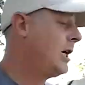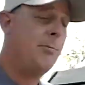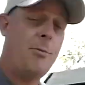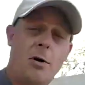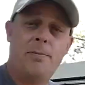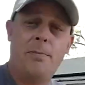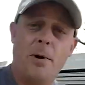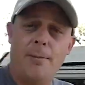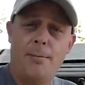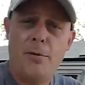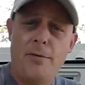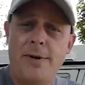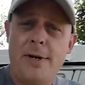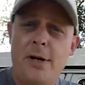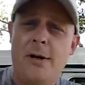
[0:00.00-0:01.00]
come up
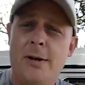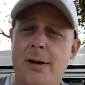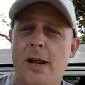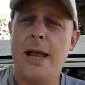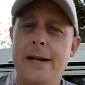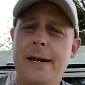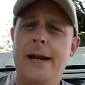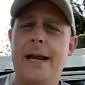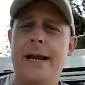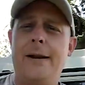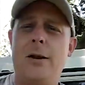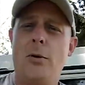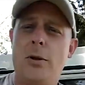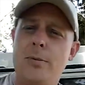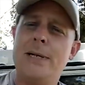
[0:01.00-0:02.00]
over here, and
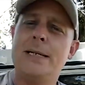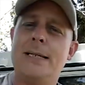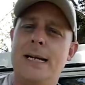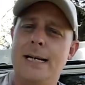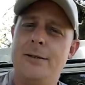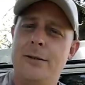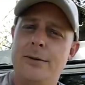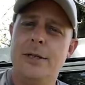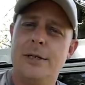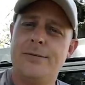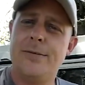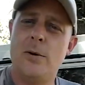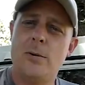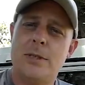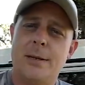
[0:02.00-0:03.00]
the only reason I do this,
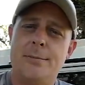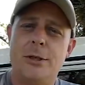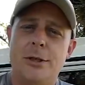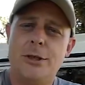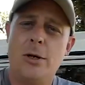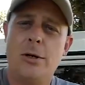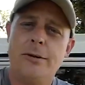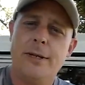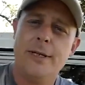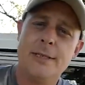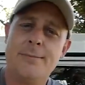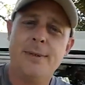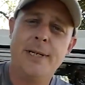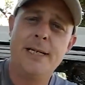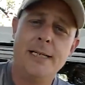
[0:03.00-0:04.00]
folks, I'm going to show you
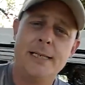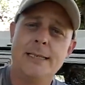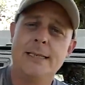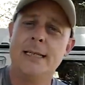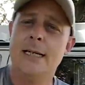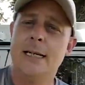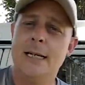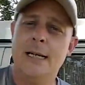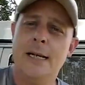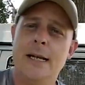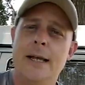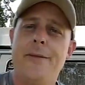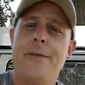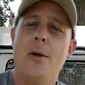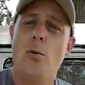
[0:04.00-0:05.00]
this because
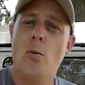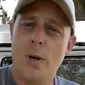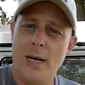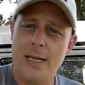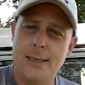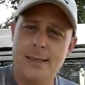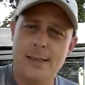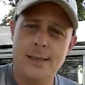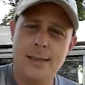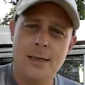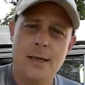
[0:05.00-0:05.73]
the wind.